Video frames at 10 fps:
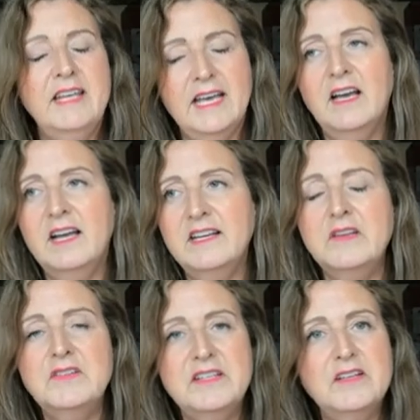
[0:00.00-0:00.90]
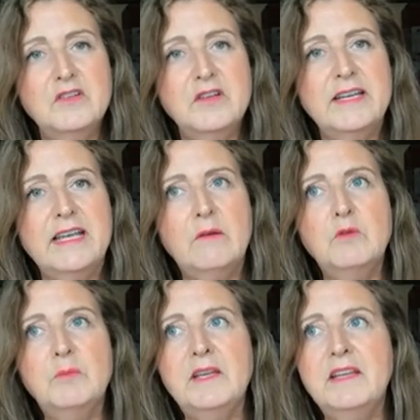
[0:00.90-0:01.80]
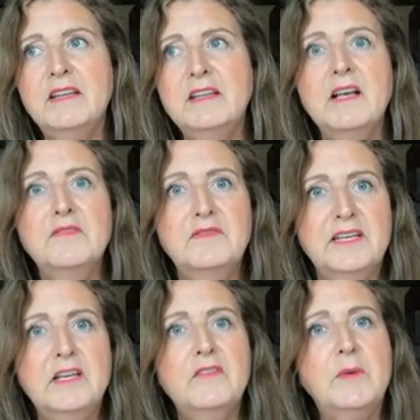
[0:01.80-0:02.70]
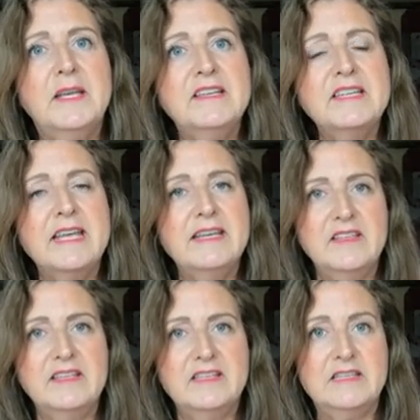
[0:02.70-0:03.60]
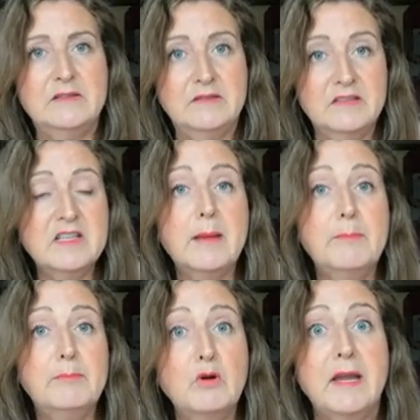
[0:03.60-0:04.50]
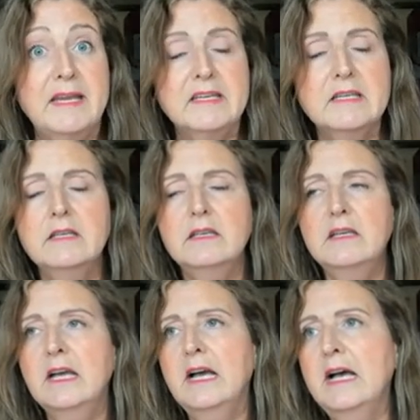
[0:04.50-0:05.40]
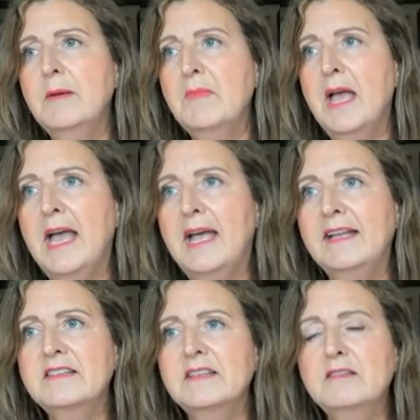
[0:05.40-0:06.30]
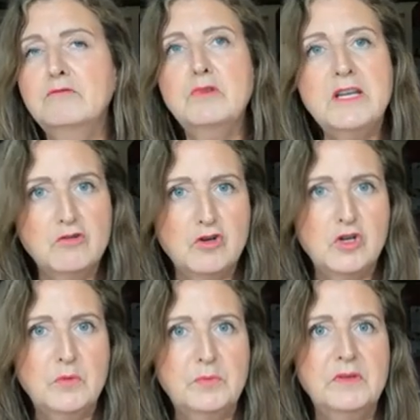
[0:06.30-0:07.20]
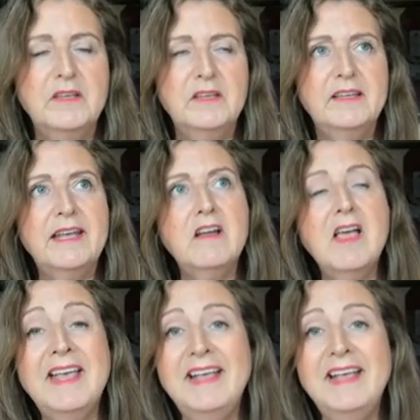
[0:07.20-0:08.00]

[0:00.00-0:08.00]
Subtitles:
Yeah, I totally agree. It would be lovely, if we can take this slight break and regroup, get our